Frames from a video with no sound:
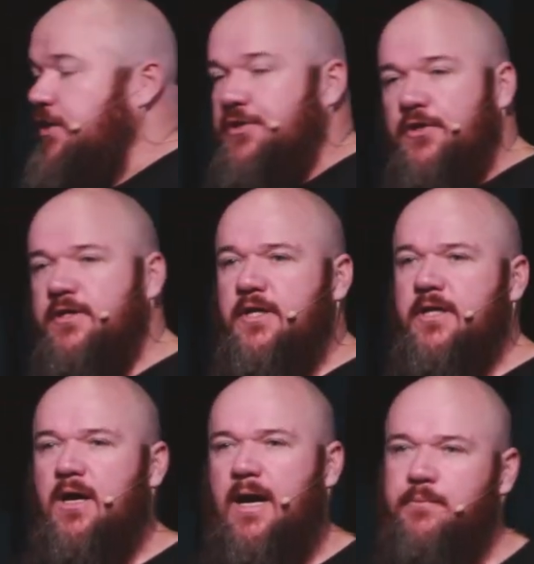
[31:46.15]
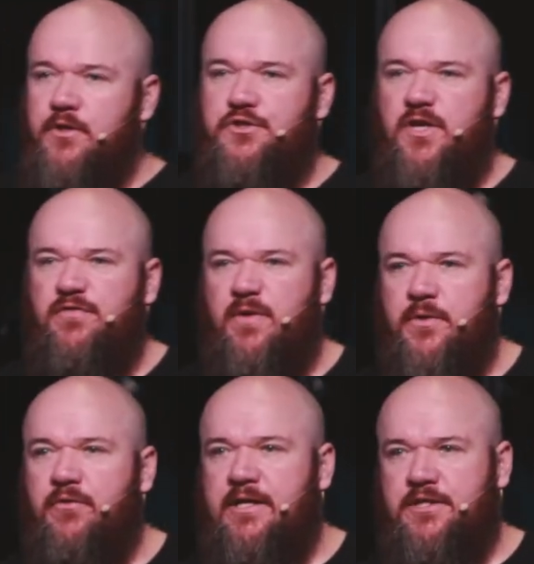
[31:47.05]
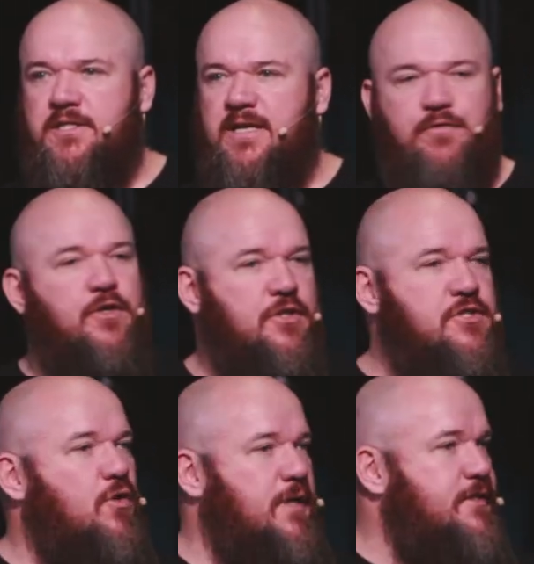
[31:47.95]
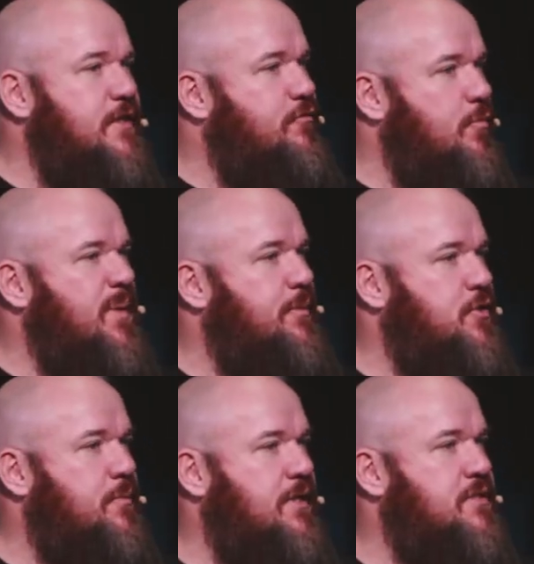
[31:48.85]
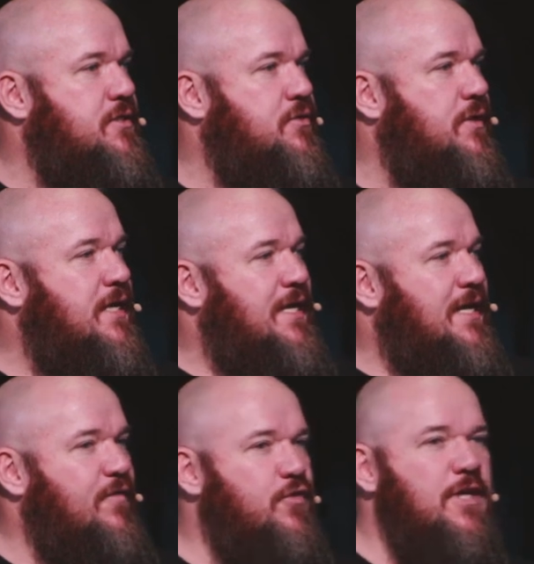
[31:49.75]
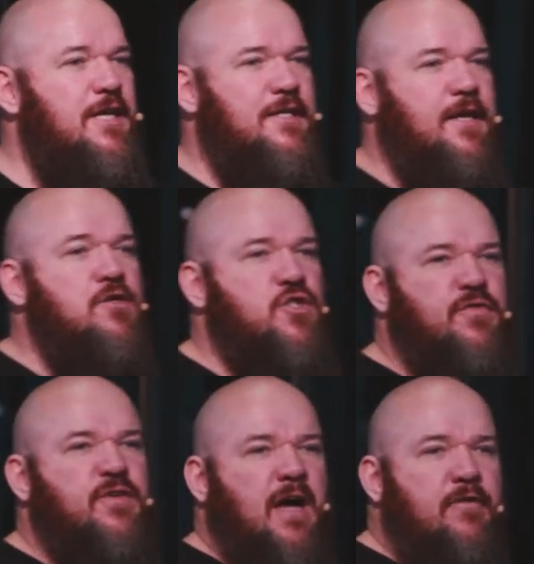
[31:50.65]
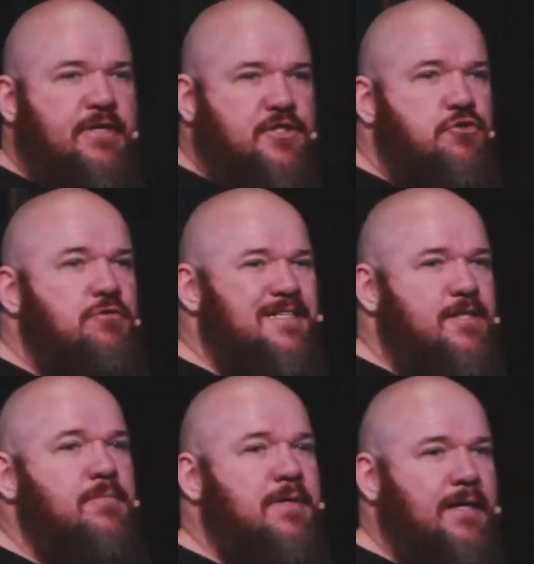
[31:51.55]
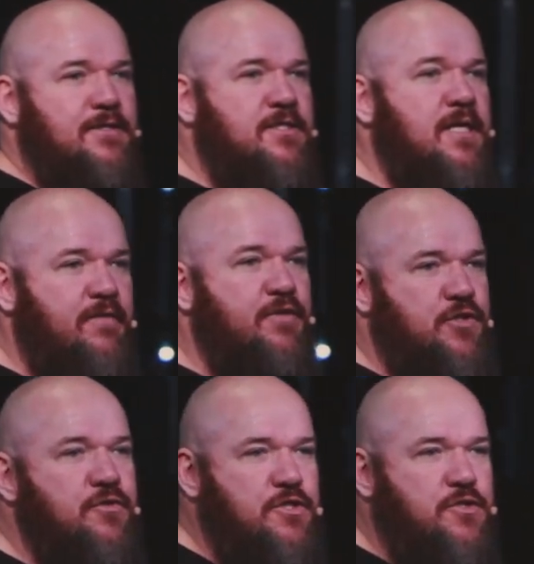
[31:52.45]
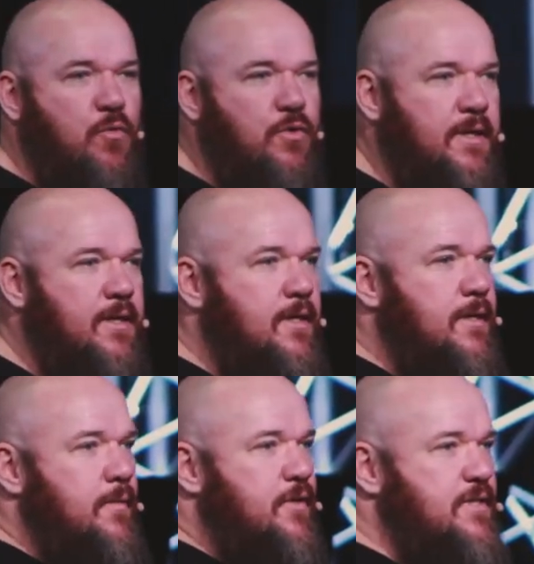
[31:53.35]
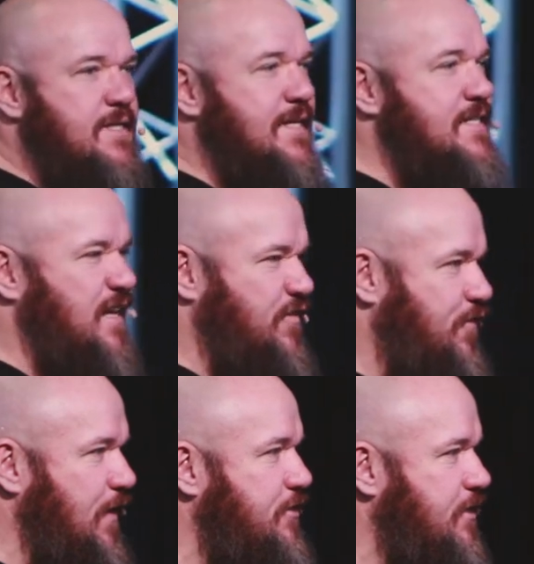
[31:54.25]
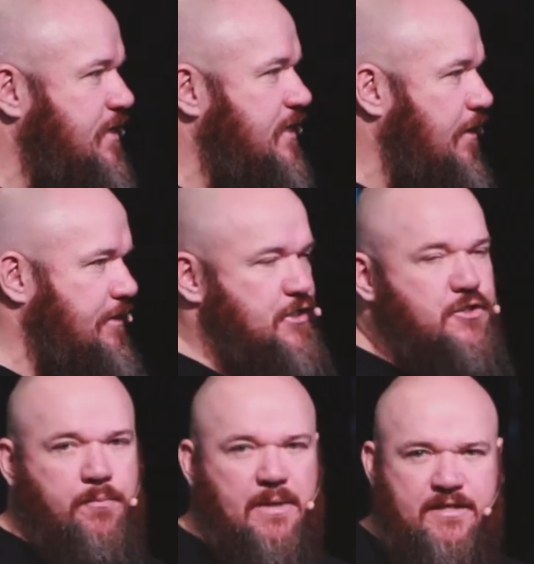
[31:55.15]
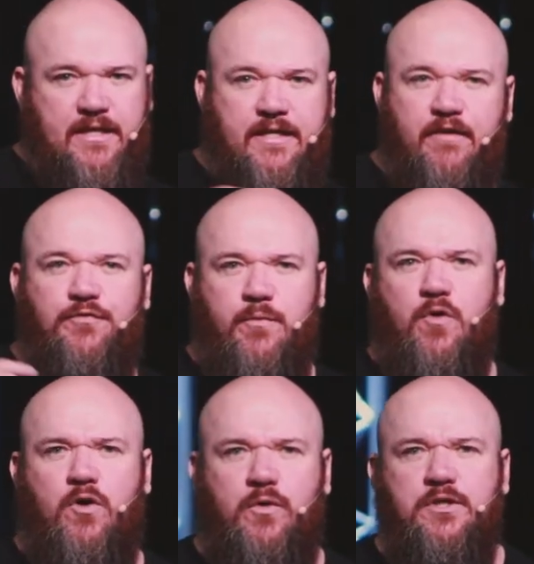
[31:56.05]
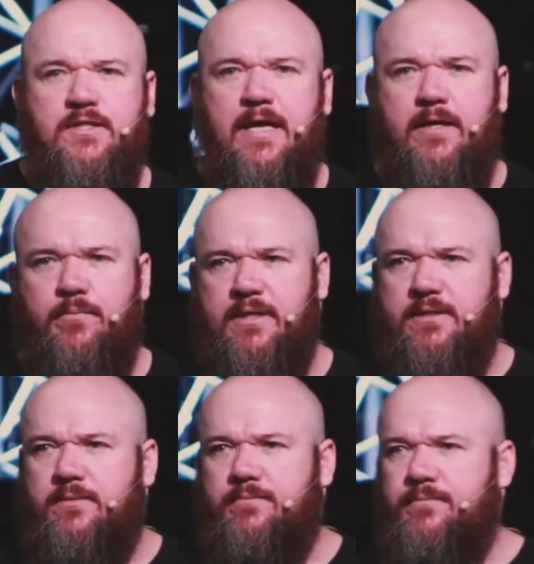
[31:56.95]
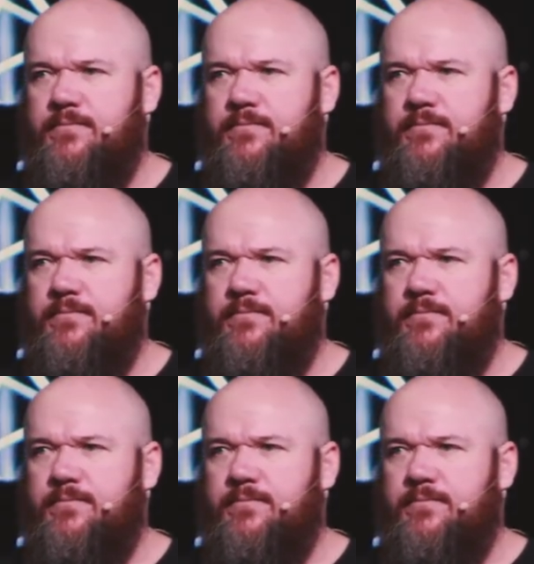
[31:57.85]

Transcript: You're not going to go, I'm not sure if I'm courageous enough. You're going to start hunting for people to minister to. If you need a dose of courage, you need some guts delivered to you this morning because it says that faith and courage, it's a, it's a gift from God. Will you stand, please?